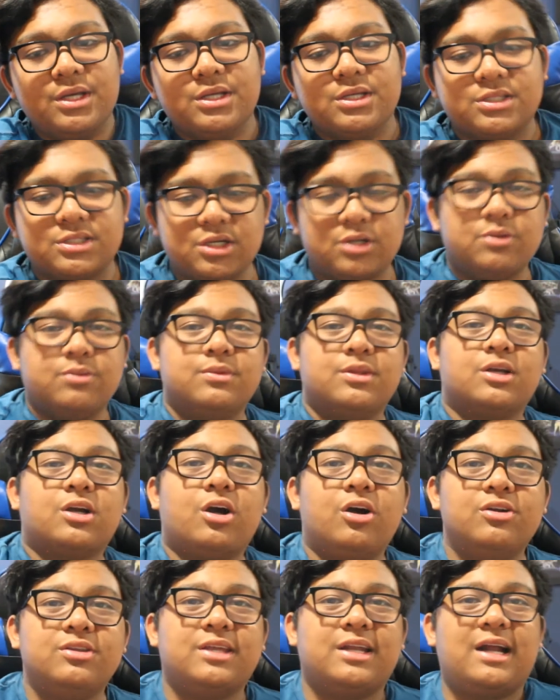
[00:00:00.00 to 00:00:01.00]
So the
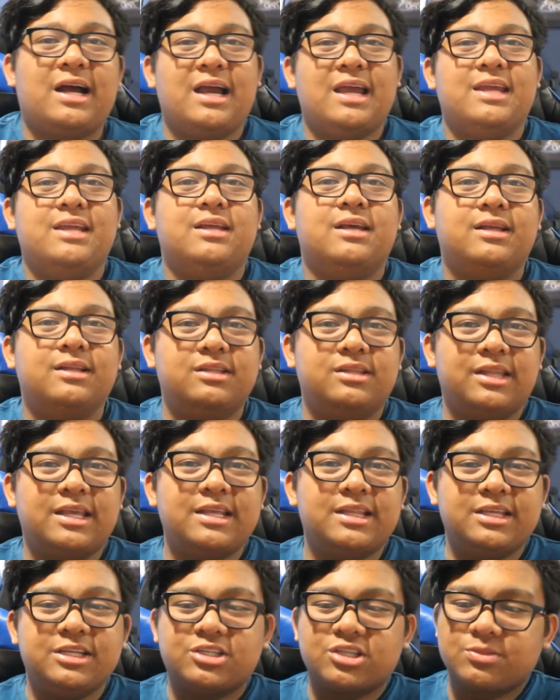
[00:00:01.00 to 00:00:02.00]
card that I
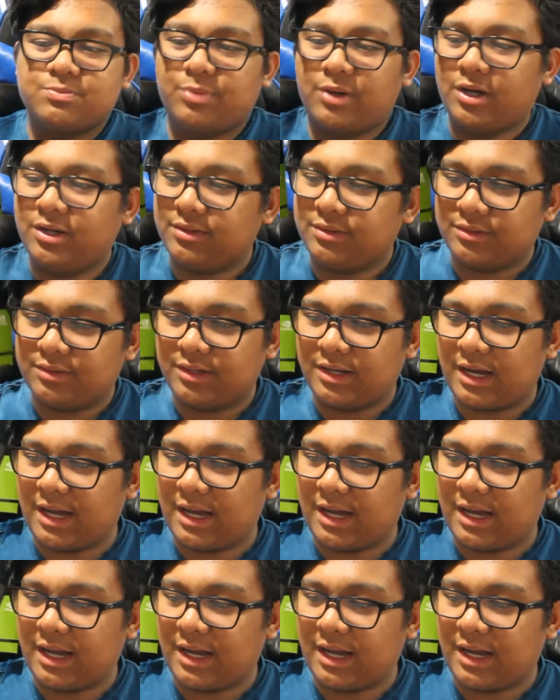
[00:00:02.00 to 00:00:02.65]
lately just bought,